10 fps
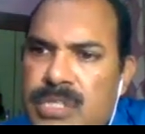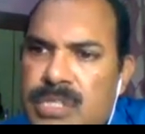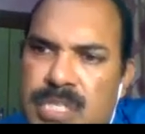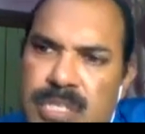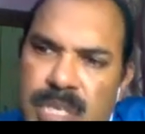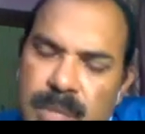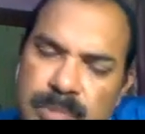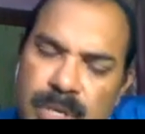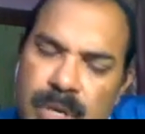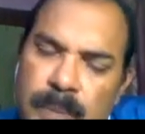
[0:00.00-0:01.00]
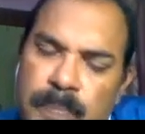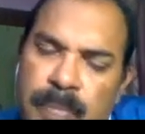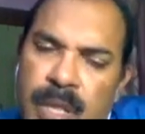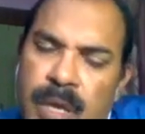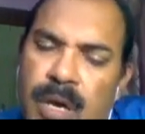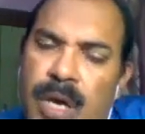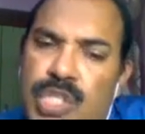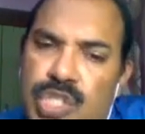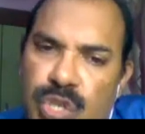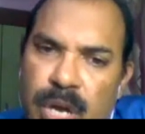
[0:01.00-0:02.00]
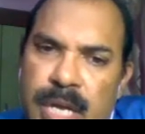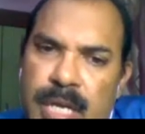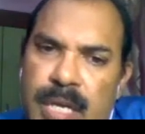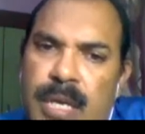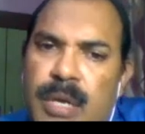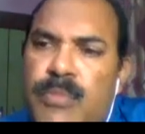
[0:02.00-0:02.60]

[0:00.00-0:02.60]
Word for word: just keep the uh, joint